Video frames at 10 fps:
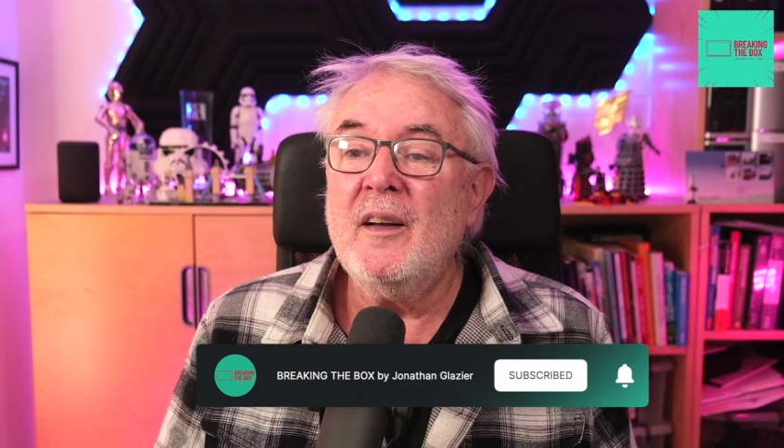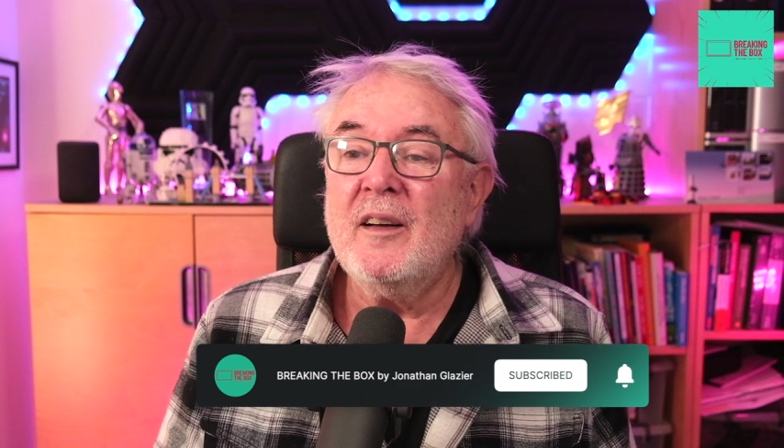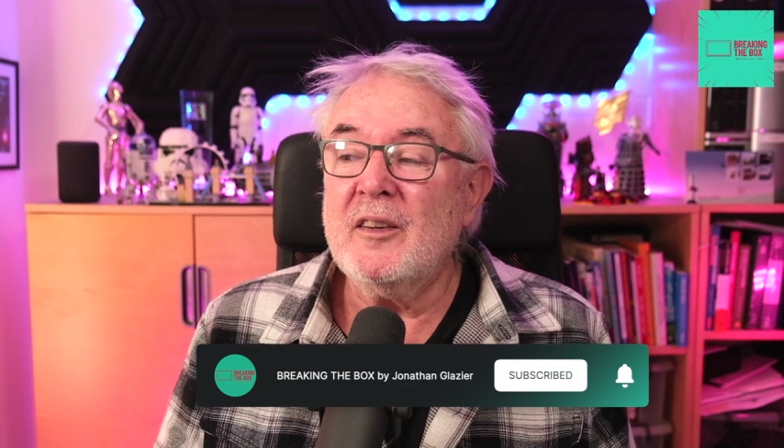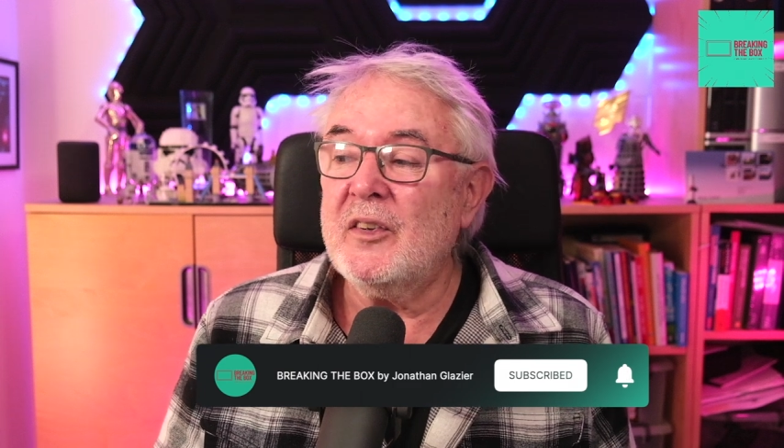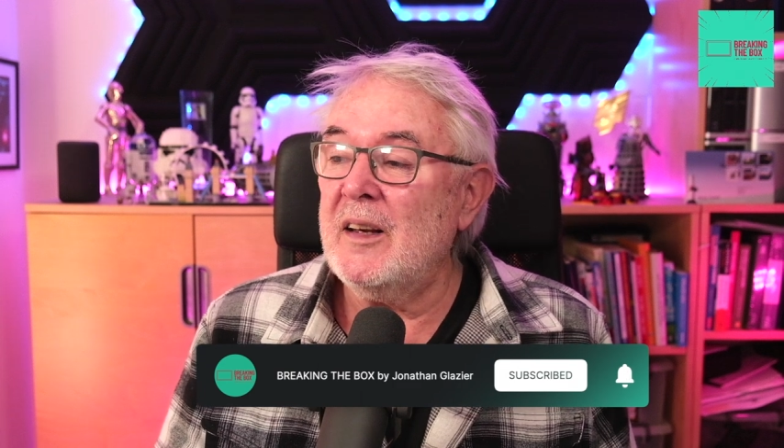
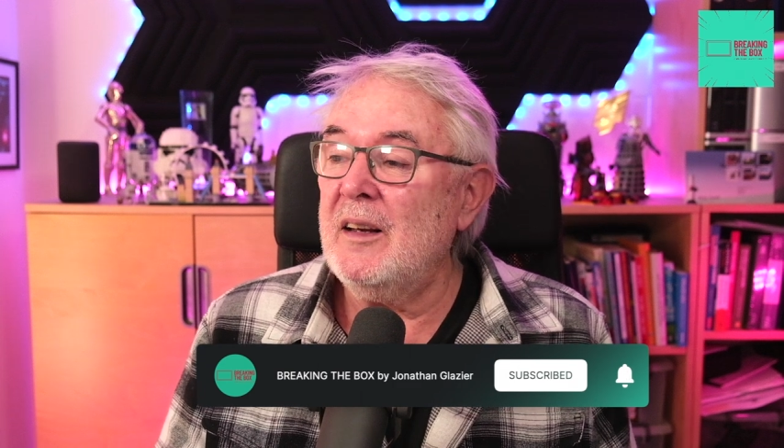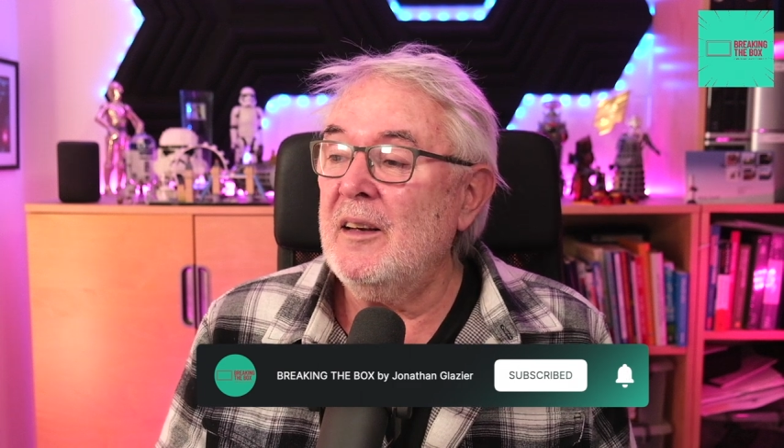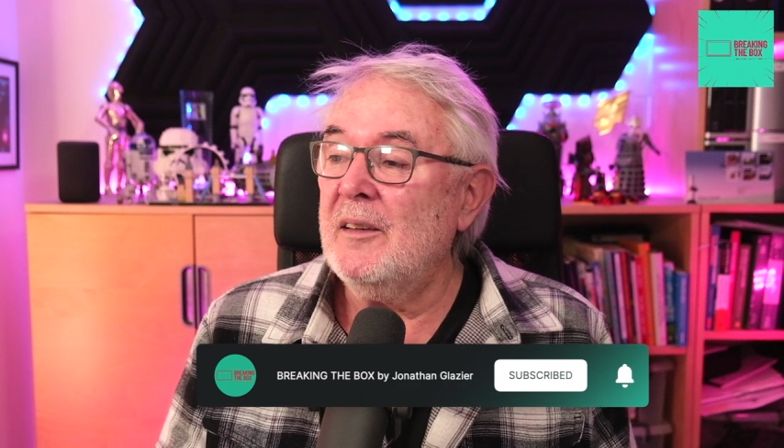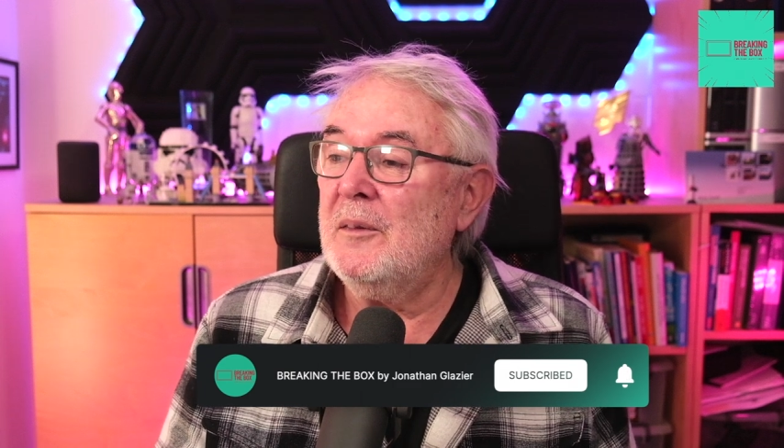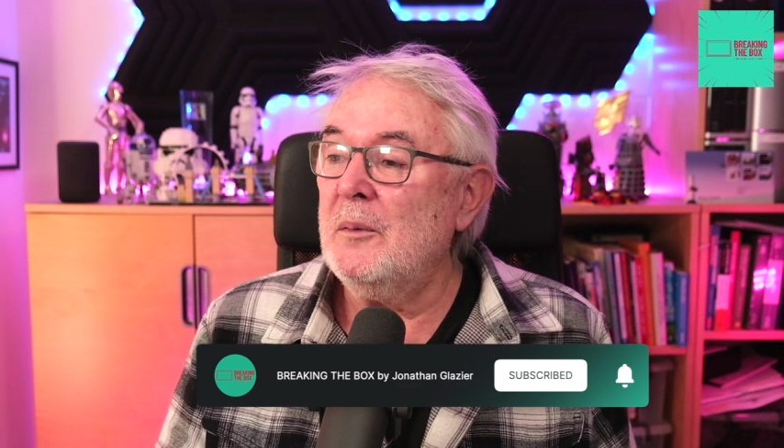and
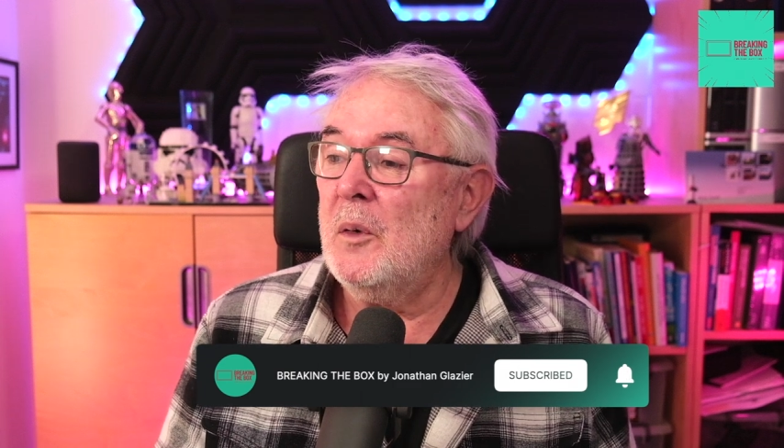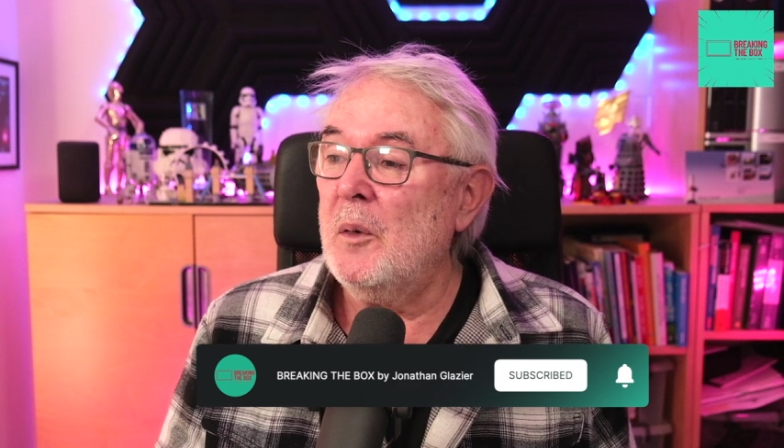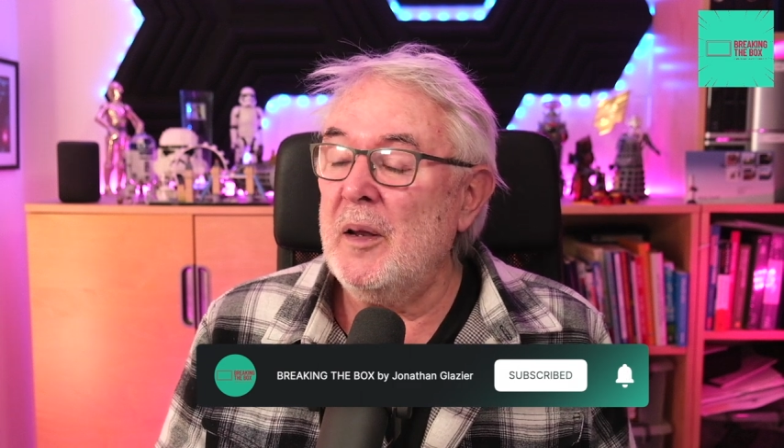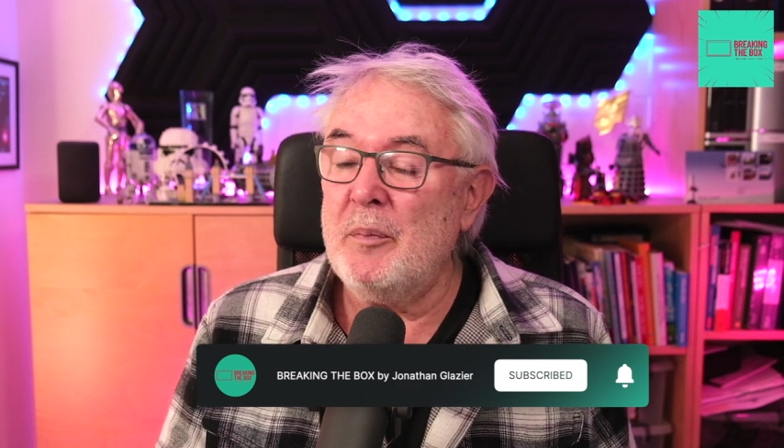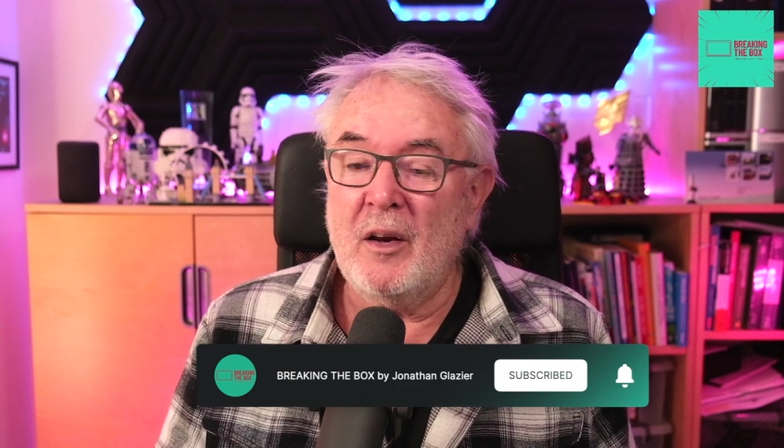see what
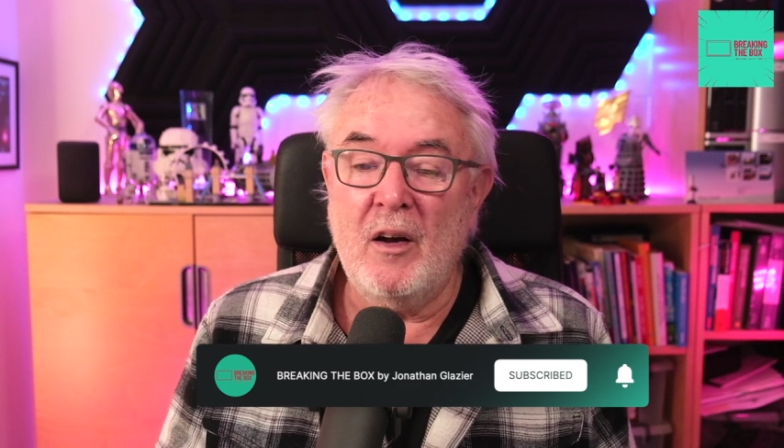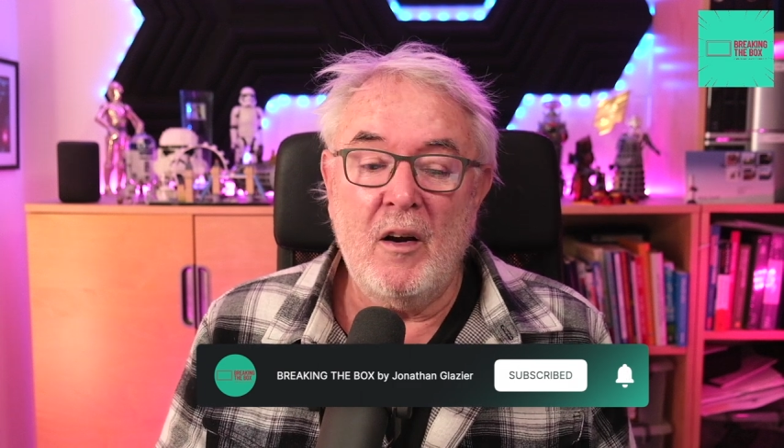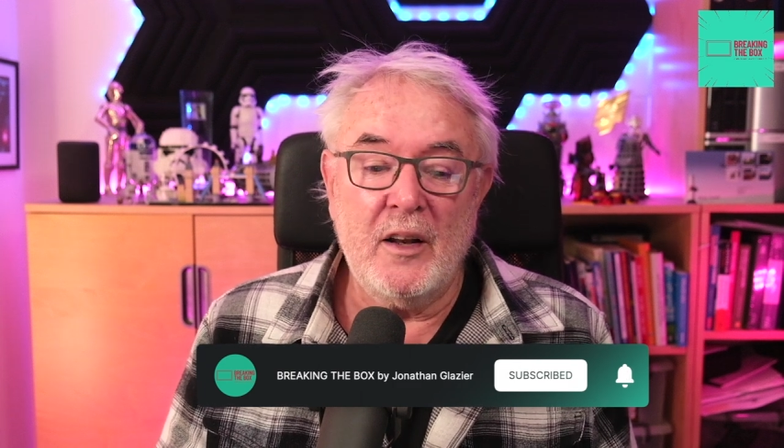people are